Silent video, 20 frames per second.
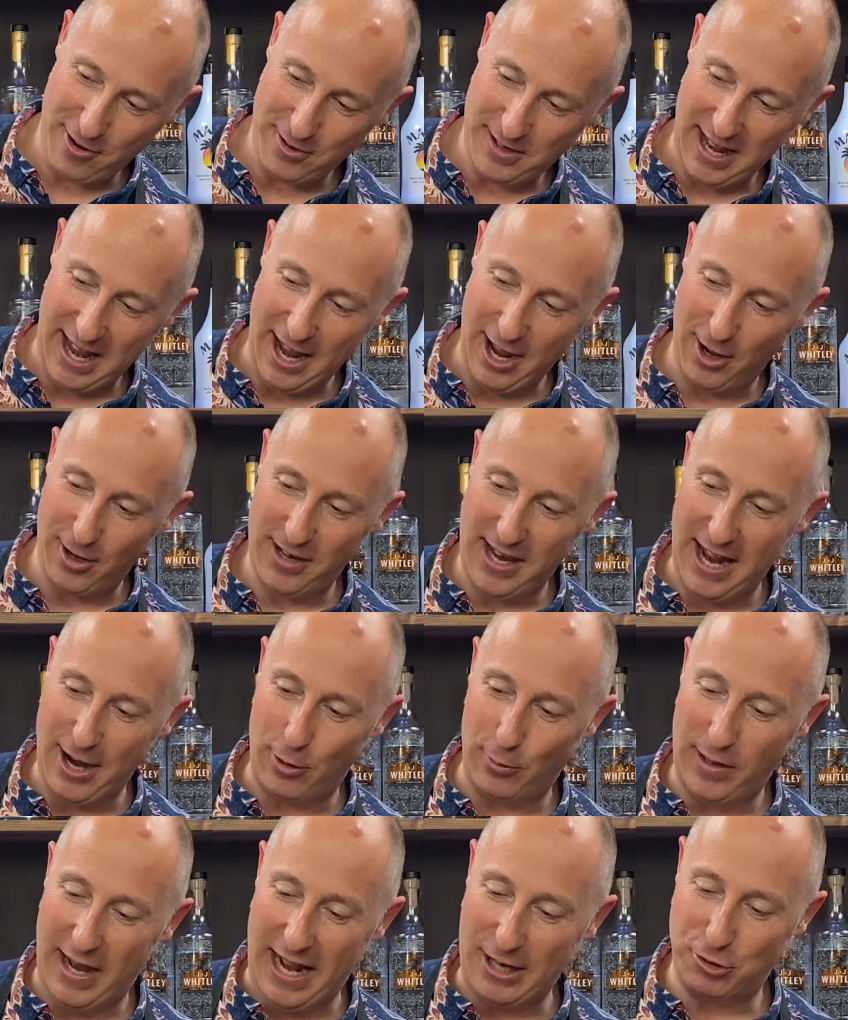Get a
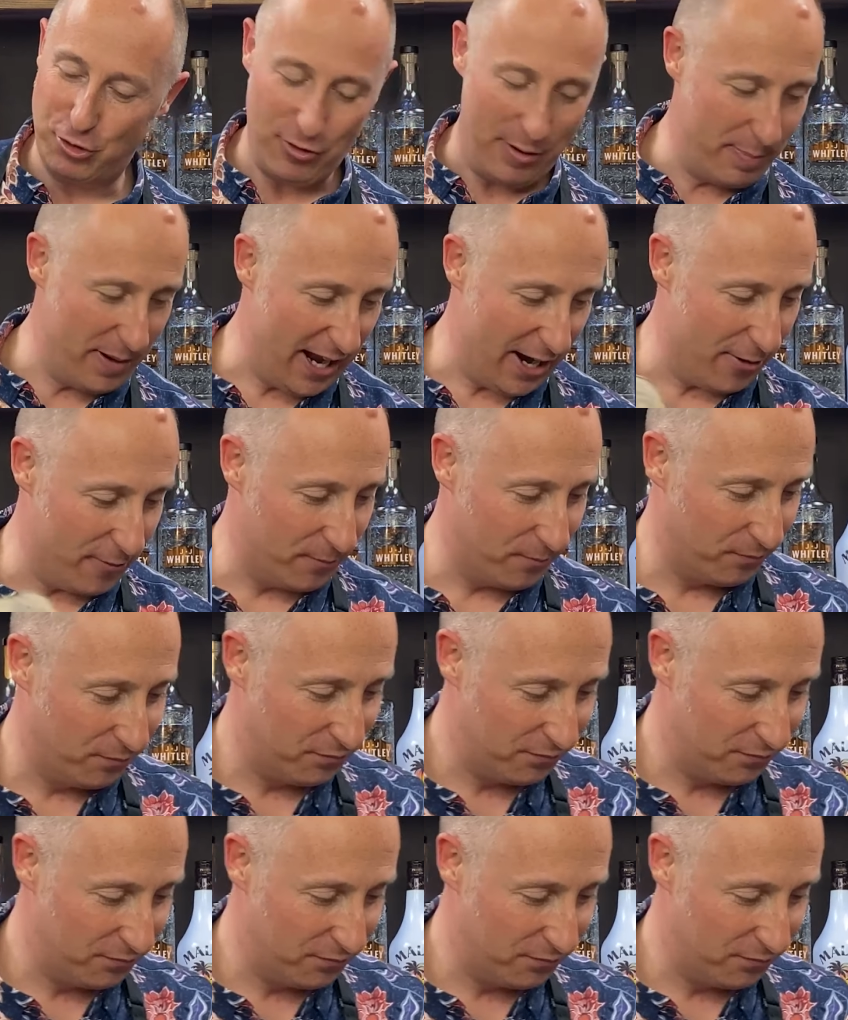little lac drip out.